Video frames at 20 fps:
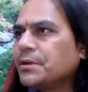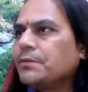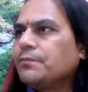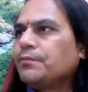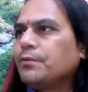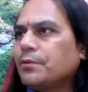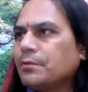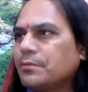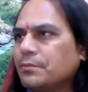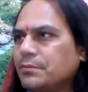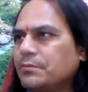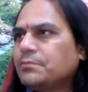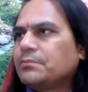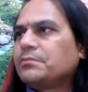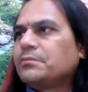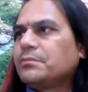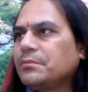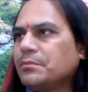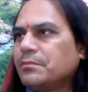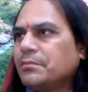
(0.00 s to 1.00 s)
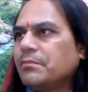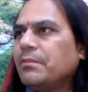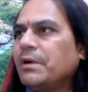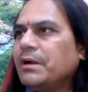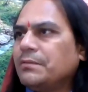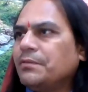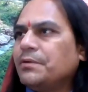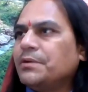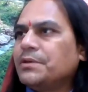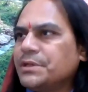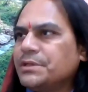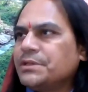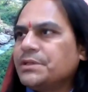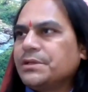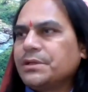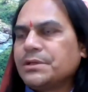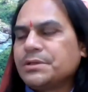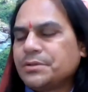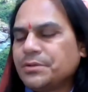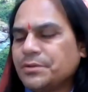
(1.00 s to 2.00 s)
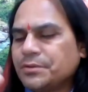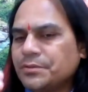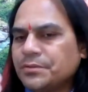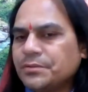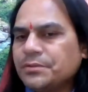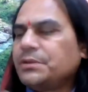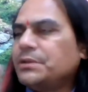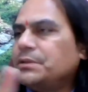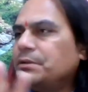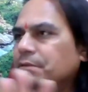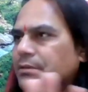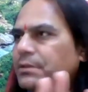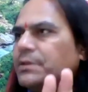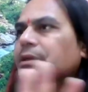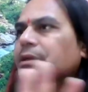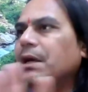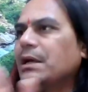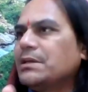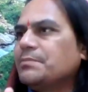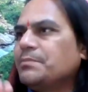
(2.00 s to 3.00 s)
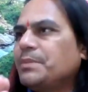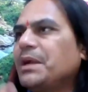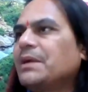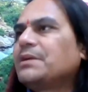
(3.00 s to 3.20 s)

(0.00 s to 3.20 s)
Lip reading: Therefore, mindfulness teaches us to detach,